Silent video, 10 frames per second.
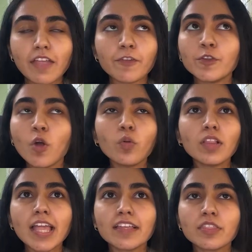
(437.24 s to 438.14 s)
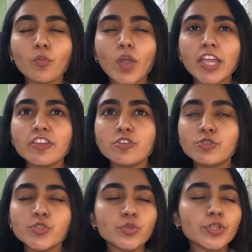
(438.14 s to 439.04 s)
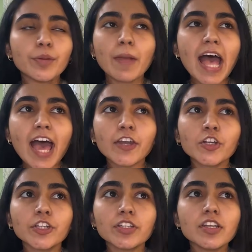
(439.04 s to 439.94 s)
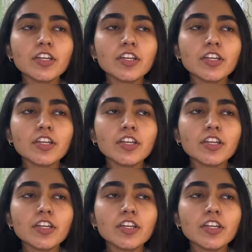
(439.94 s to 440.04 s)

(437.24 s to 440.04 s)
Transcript: you don't like the way you drew your pattern,